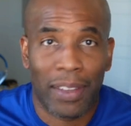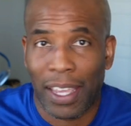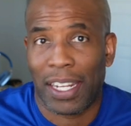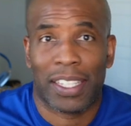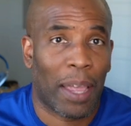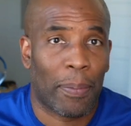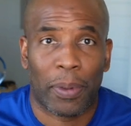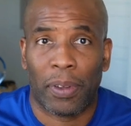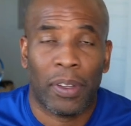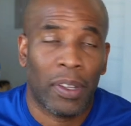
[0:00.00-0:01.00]
any type
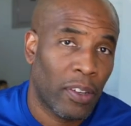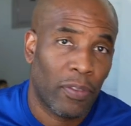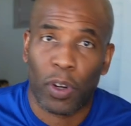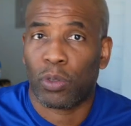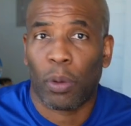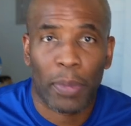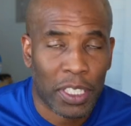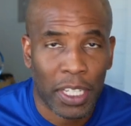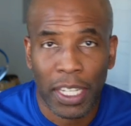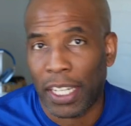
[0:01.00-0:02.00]
of virtual
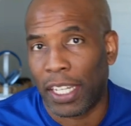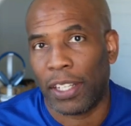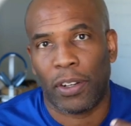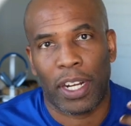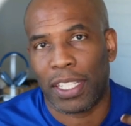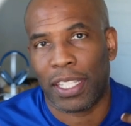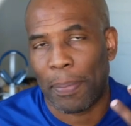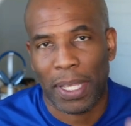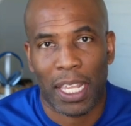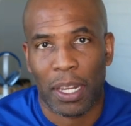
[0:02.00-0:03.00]
machine or any type
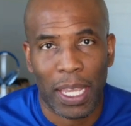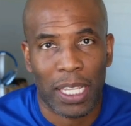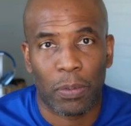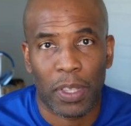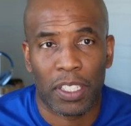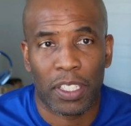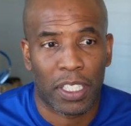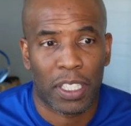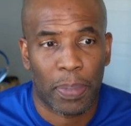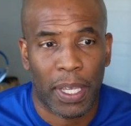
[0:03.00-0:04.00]
of database within
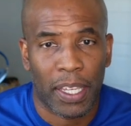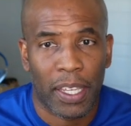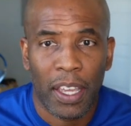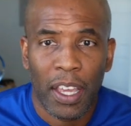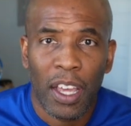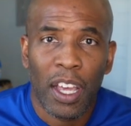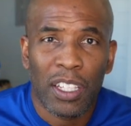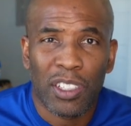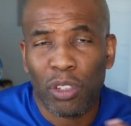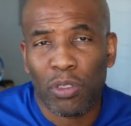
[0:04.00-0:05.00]
GCP.
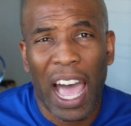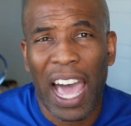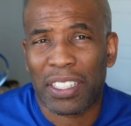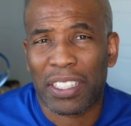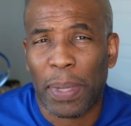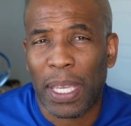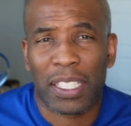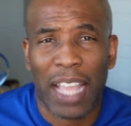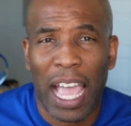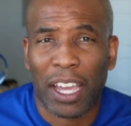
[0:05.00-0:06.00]
So honestly, B
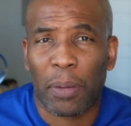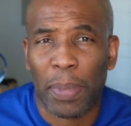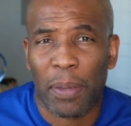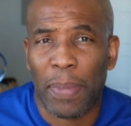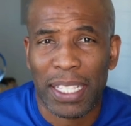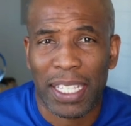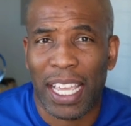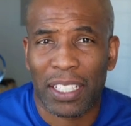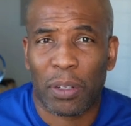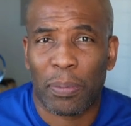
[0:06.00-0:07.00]
is not going to be the best
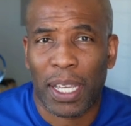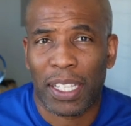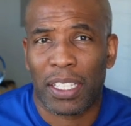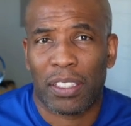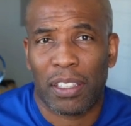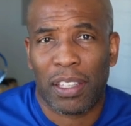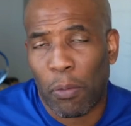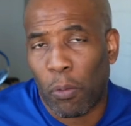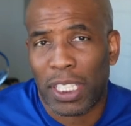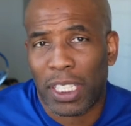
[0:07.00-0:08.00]
answer because it's,
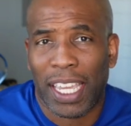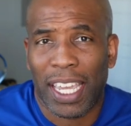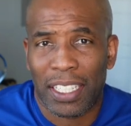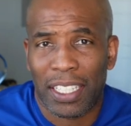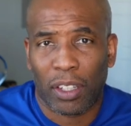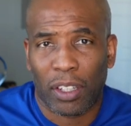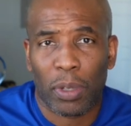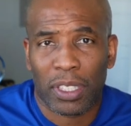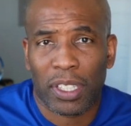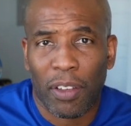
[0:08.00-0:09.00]
once again, it's the
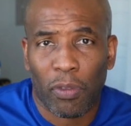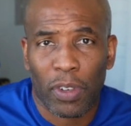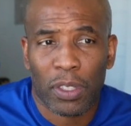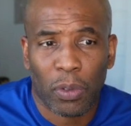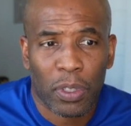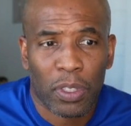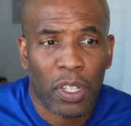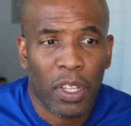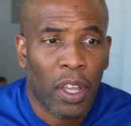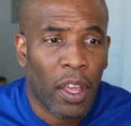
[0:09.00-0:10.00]
lowest level resource.